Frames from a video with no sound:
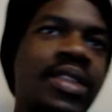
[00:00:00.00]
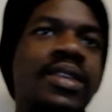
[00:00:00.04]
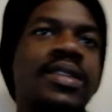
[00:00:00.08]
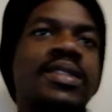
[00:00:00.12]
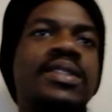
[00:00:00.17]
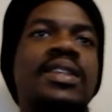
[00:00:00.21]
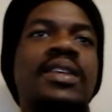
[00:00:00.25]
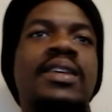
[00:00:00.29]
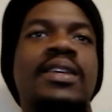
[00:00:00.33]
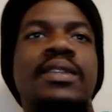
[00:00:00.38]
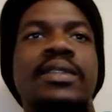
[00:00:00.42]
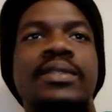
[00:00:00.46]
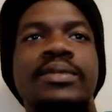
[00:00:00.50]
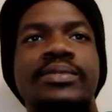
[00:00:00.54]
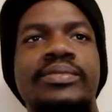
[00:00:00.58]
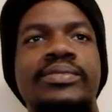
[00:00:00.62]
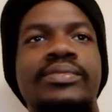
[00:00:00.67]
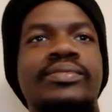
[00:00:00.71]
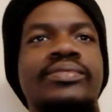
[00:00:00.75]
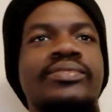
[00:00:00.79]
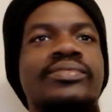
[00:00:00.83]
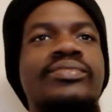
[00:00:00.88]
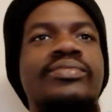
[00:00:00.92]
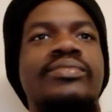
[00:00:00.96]
with his head.
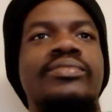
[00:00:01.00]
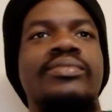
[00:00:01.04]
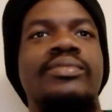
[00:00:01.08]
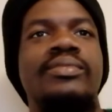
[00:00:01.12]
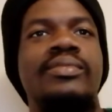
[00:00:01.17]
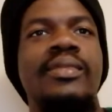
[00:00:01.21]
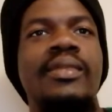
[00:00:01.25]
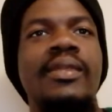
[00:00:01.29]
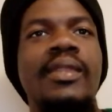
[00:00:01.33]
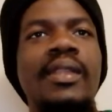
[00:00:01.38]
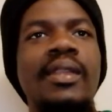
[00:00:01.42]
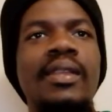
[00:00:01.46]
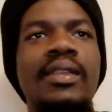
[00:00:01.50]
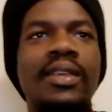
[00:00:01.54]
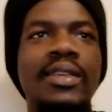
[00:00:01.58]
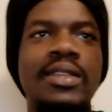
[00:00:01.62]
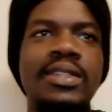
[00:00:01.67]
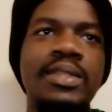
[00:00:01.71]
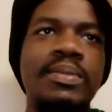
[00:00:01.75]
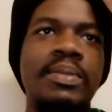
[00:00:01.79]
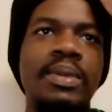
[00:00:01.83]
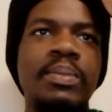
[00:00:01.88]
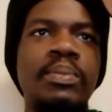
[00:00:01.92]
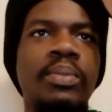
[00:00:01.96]

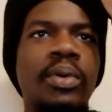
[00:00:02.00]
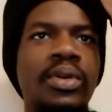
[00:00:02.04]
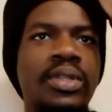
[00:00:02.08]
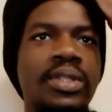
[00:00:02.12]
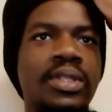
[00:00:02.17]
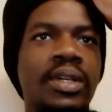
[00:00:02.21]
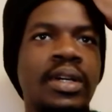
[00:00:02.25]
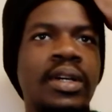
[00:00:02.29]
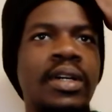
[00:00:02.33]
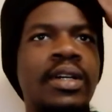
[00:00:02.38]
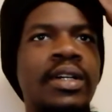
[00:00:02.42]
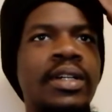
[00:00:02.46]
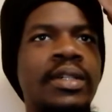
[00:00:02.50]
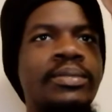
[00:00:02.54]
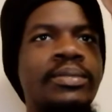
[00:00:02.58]
You see me? But,